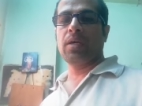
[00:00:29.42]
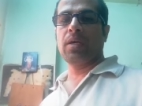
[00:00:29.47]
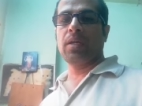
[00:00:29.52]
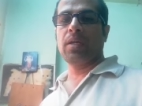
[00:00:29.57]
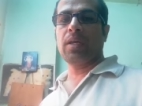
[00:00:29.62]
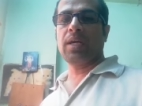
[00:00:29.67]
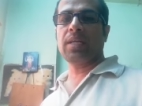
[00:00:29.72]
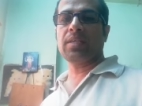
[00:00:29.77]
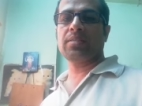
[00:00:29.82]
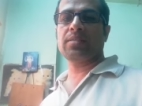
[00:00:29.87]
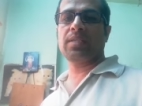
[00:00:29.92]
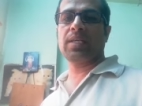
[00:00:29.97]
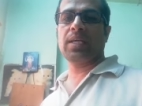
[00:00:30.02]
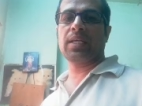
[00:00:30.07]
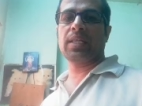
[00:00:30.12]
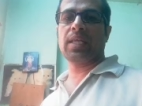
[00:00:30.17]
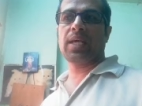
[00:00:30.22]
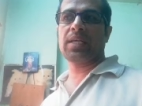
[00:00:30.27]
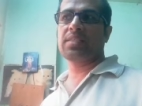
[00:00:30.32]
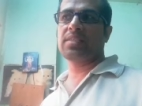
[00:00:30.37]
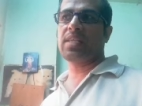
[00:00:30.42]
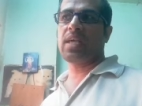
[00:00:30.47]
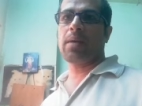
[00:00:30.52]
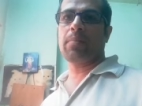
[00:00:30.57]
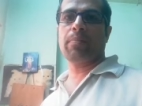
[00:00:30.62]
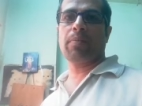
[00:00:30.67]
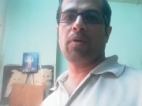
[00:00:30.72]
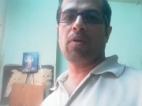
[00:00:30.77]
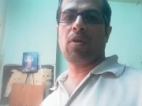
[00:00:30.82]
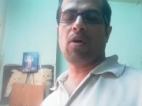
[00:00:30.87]
Let us take the
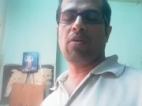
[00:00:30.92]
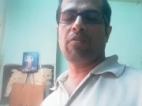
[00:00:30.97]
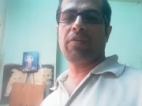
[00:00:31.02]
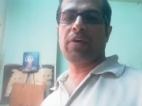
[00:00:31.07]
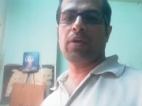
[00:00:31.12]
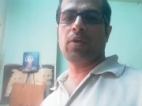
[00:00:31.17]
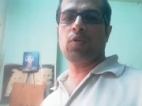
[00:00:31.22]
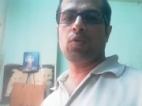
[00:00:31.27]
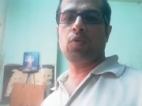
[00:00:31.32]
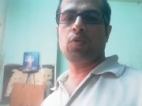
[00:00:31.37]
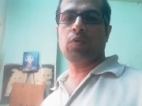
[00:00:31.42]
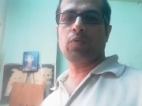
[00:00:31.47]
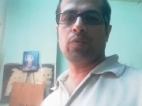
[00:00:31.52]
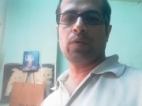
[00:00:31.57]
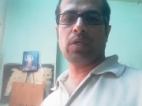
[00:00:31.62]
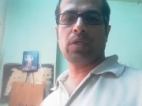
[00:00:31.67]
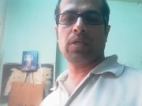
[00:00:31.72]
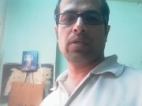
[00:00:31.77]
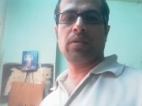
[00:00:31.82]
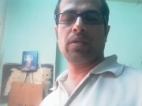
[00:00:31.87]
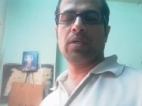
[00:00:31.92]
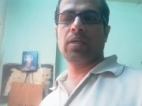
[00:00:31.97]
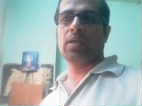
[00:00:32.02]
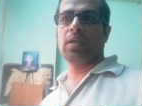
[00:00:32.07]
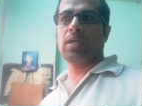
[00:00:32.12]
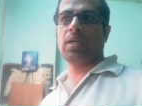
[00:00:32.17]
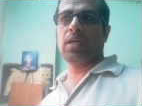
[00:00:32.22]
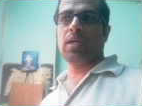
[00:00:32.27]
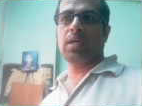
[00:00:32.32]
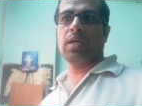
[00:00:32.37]
example of a root word
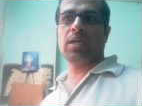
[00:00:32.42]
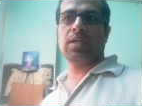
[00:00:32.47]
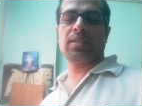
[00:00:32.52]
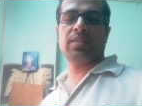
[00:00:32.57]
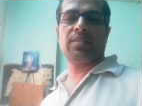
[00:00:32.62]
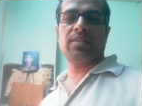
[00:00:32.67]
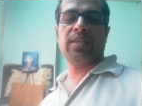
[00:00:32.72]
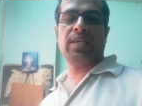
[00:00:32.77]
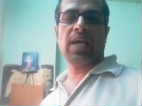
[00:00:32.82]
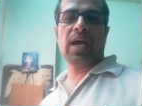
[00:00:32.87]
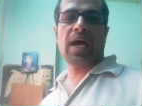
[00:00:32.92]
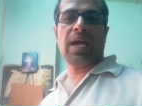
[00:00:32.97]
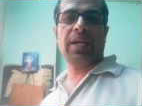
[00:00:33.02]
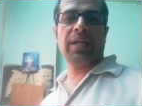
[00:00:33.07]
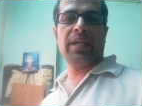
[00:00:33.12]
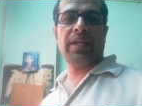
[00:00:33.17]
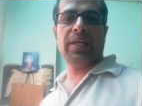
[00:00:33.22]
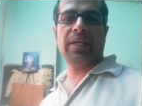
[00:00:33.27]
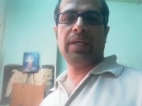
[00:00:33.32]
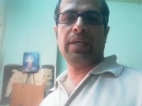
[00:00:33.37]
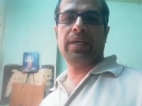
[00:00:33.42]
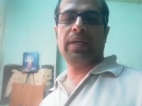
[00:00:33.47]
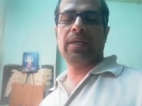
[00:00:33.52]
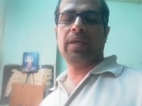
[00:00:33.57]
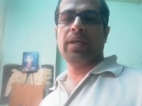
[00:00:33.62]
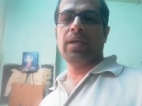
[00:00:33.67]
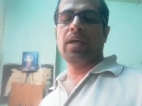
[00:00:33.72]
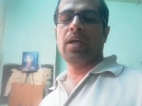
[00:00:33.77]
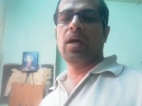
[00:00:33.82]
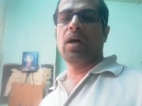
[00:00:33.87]
CID
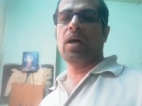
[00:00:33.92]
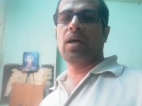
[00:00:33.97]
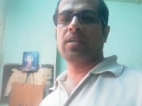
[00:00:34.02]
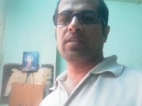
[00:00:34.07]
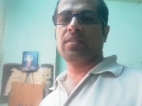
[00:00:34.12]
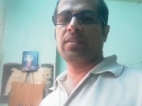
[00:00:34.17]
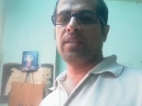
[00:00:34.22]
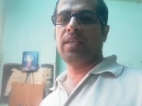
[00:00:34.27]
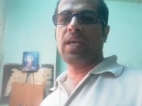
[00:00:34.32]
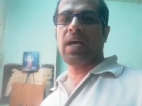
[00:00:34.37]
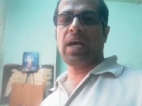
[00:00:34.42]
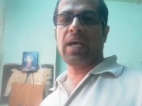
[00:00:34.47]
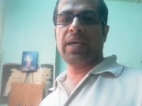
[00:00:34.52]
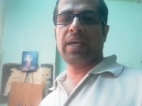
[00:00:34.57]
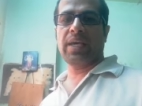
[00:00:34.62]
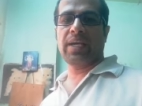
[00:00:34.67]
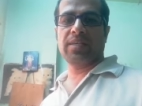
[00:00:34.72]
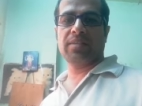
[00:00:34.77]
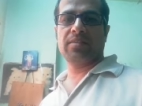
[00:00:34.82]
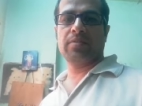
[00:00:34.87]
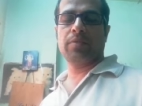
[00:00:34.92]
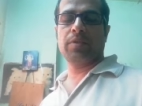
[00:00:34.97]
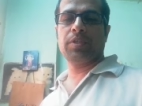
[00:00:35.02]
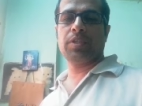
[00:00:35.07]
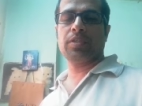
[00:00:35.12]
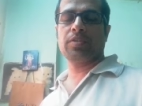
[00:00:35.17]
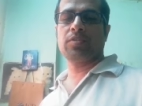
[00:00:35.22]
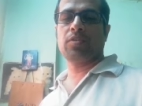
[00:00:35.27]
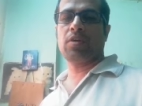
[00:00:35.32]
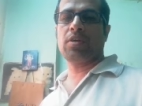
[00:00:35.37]
or CIS, which
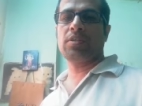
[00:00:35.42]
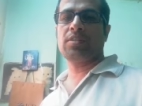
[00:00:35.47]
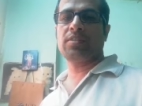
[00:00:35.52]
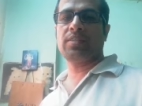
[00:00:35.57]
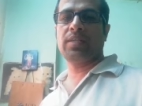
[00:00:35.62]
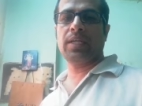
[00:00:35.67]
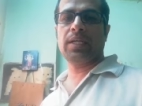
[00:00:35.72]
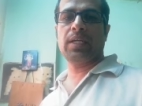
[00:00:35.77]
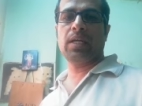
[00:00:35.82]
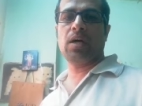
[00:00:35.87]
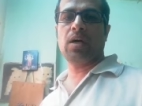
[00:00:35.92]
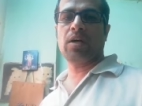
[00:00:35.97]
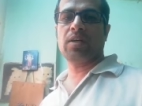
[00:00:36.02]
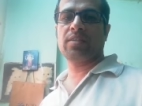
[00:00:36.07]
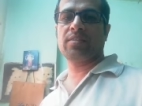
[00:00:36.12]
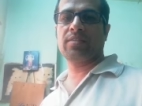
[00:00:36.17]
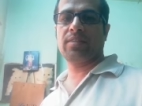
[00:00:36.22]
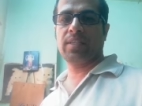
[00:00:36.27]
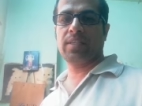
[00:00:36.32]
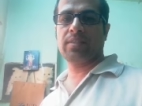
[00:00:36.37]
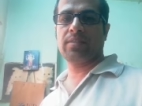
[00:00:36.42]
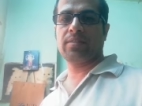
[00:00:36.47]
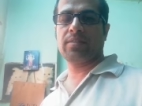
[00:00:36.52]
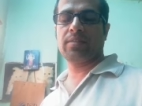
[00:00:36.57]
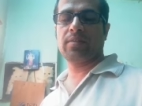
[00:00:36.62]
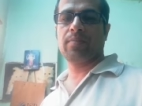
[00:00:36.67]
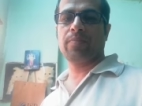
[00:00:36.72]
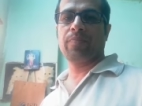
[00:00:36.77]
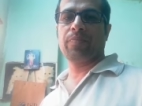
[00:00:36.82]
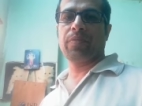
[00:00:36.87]
is called SID or SIS.
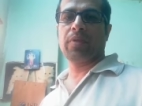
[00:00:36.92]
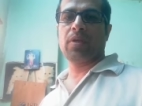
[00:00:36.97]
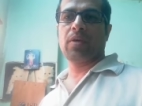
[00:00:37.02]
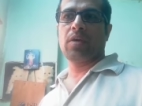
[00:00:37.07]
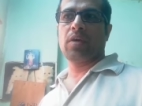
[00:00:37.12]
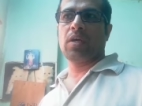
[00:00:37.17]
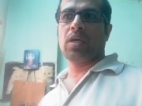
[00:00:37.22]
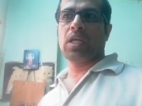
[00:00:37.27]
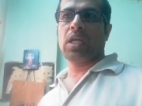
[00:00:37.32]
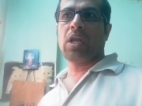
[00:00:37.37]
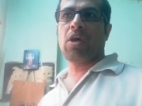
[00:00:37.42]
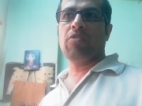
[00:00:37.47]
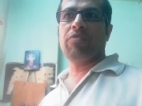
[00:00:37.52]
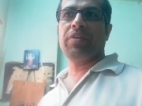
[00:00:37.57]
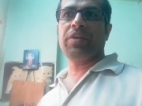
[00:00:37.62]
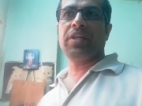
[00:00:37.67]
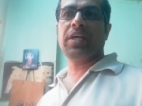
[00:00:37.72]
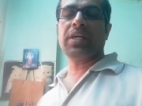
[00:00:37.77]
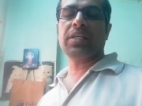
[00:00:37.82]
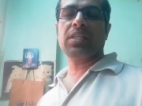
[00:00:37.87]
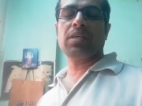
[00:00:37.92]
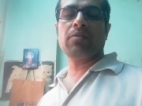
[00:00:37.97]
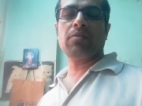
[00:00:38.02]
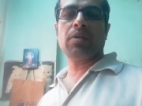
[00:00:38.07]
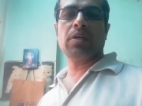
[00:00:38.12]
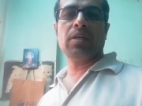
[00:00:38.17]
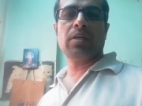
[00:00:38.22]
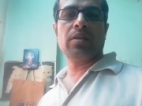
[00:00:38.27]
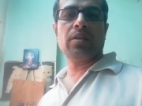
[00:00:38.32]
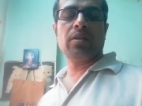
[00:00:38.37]
Now if you take the
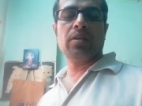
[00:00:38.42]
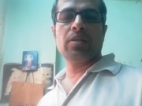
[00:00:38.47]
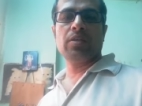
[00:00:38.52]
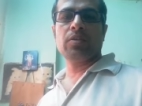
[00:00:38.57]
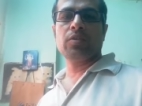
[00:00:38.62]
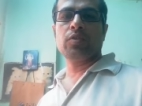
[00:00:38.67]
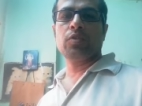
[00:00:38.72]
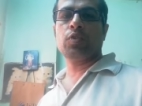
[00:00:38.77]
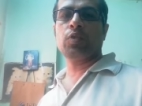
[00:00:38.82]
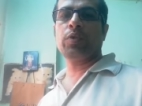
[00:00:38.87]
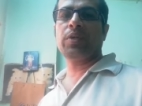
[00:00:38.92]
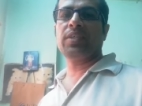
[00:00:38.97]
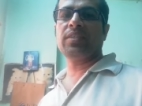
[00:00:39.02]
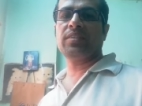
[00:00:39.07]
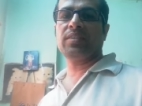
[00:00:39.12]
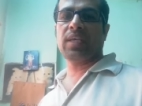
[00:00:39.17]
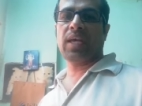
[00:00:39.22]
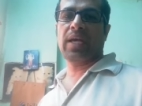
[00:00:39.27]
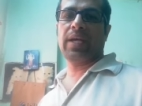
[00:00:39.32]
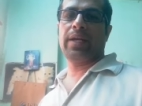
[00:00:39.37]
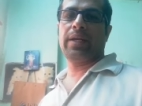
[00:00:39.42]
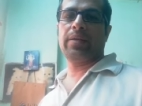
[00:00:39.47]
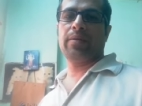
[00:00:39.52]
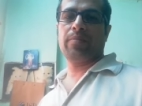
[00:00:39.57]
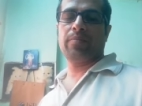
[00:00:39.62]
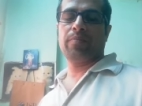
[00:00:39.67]
word suicide,